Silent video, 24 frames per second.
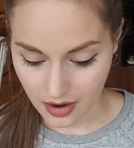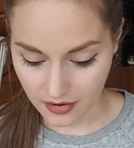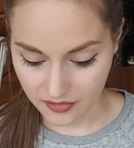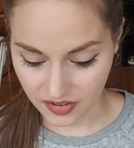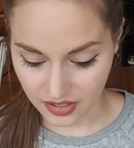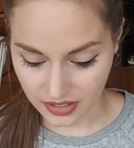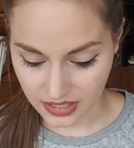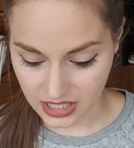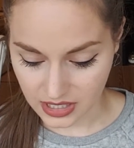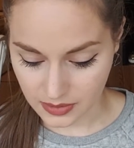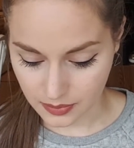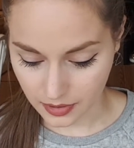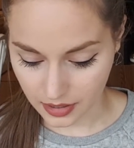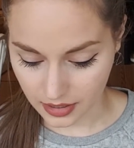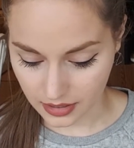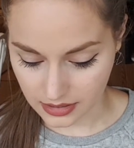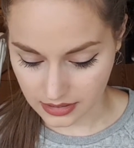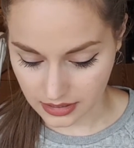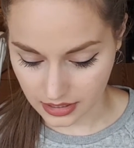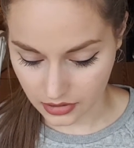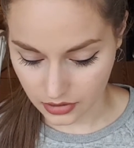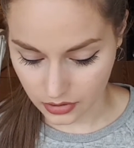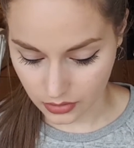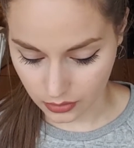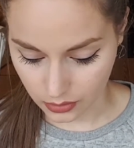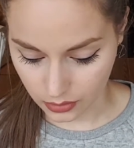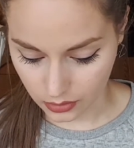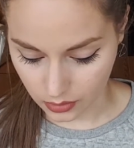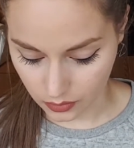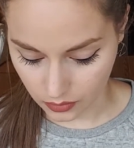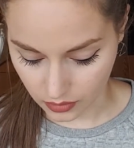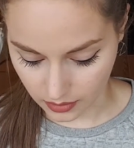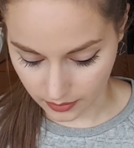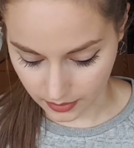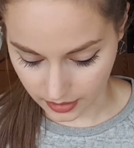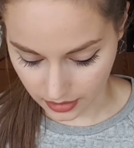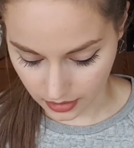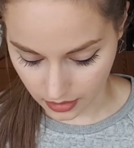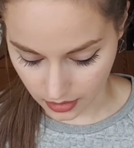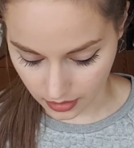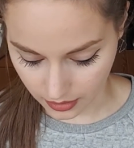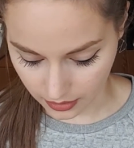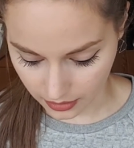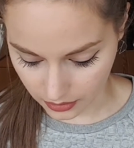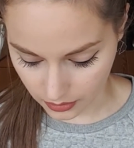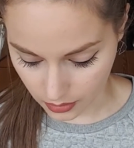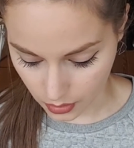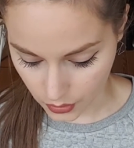Find these products at your local Walmart.
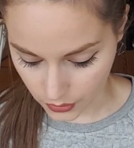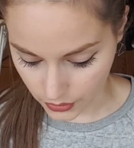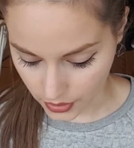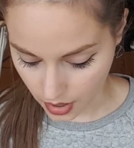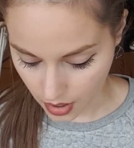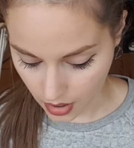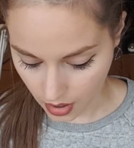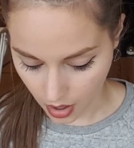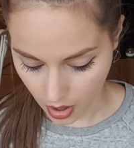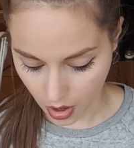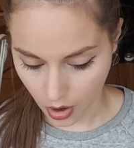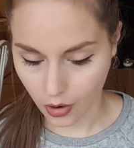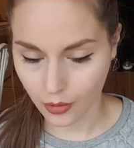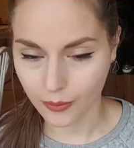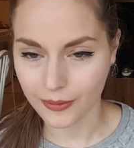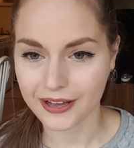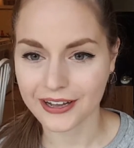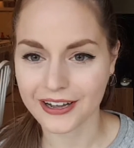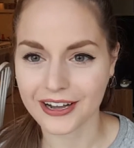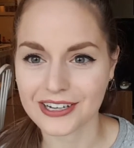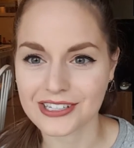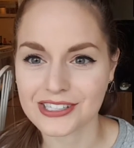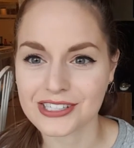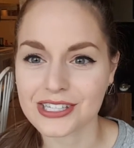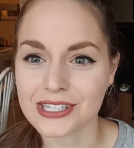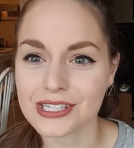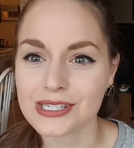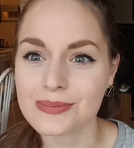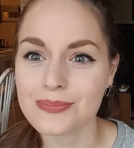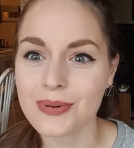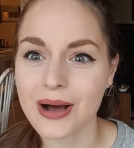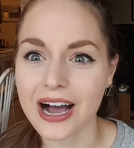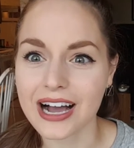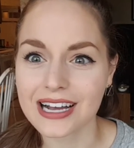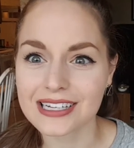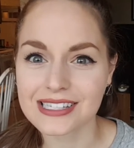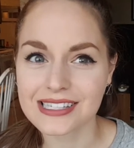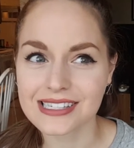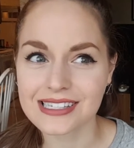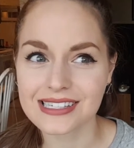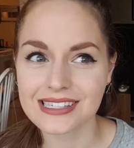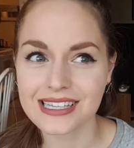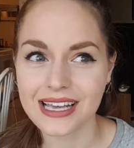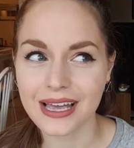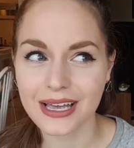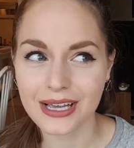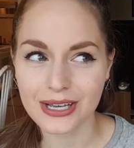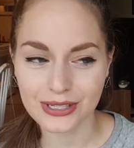Oh my gosh, this box
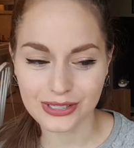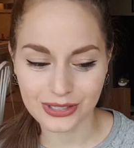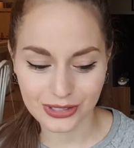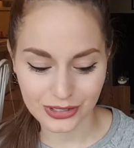is like,